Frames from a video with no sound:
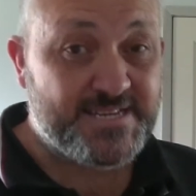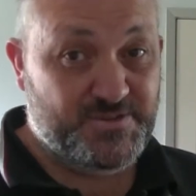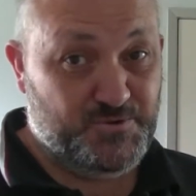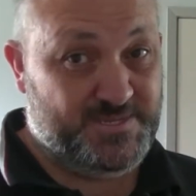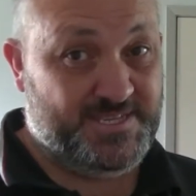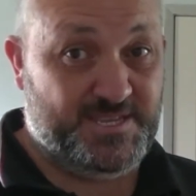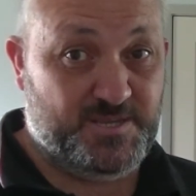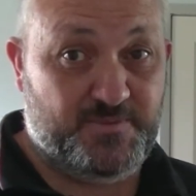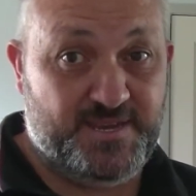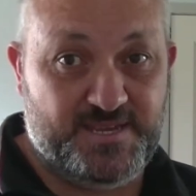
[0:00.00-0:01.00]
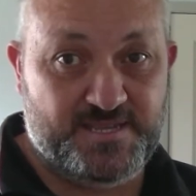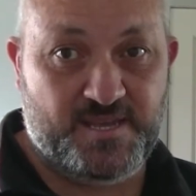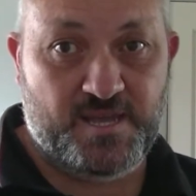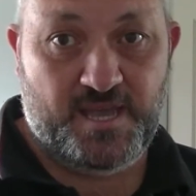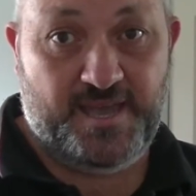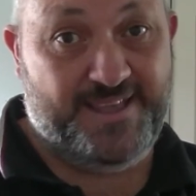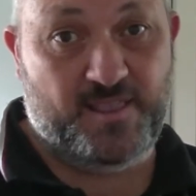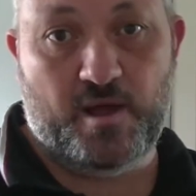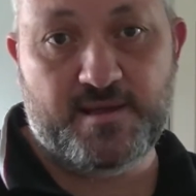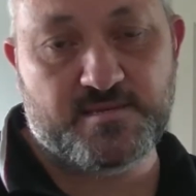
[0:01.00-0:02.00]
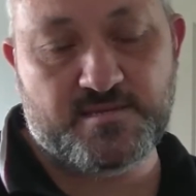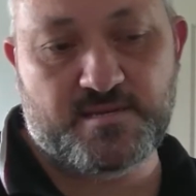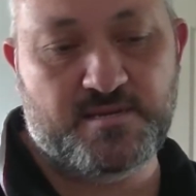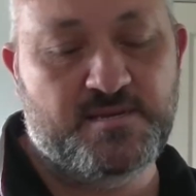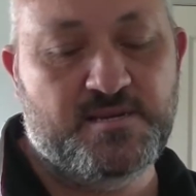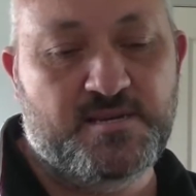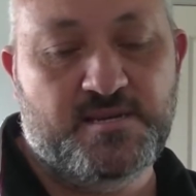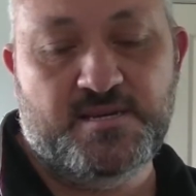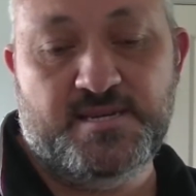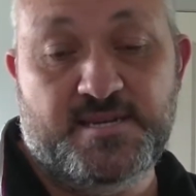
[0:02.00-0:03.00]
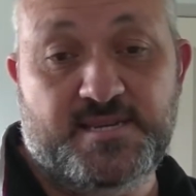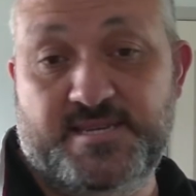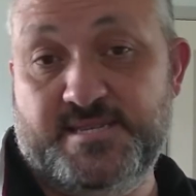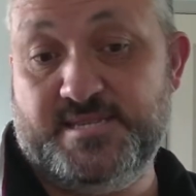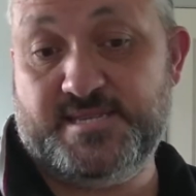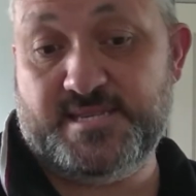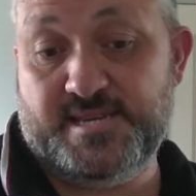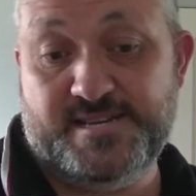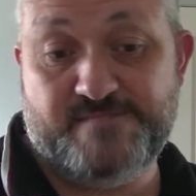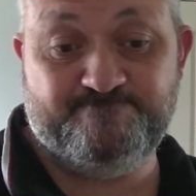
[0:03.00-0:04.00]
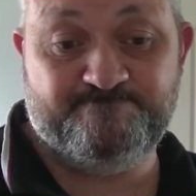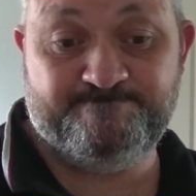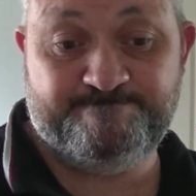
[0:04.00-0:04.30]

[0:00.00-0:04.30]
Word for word: who's said to be enlightened, is um,